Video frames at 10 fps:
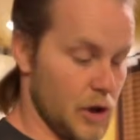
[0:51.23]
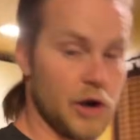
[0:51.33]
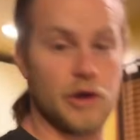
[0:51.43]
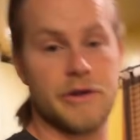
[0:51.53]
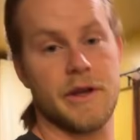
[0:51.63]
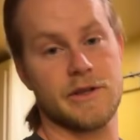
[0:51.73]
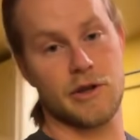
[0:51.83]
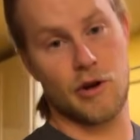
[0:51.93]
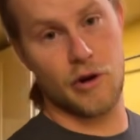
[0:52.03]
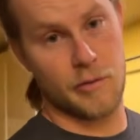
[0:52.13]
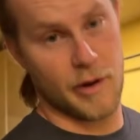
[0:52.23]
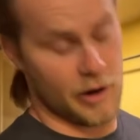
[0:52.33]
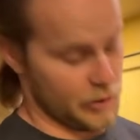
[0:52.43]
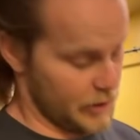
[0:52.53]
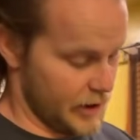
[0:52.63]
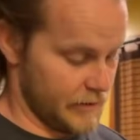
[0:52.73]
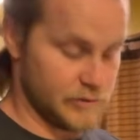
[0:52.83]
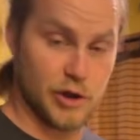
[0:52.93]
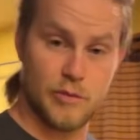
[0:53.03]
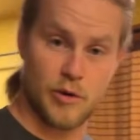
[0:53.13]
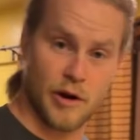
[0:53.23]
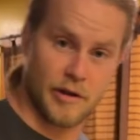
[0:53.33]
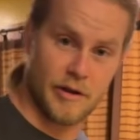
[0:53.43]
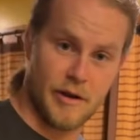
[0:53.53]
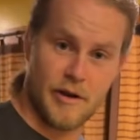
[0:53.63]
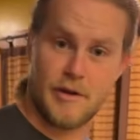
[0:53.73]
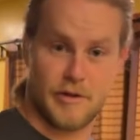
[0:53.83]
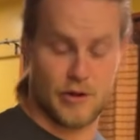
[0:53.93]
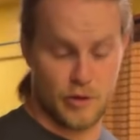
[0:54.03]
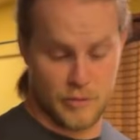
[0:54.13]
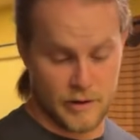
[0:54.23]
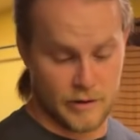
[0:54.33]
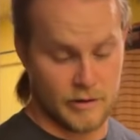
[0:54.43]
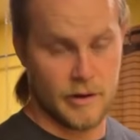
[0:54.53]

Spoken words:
A lot of good things in curry powder. We have turmeric, cumin.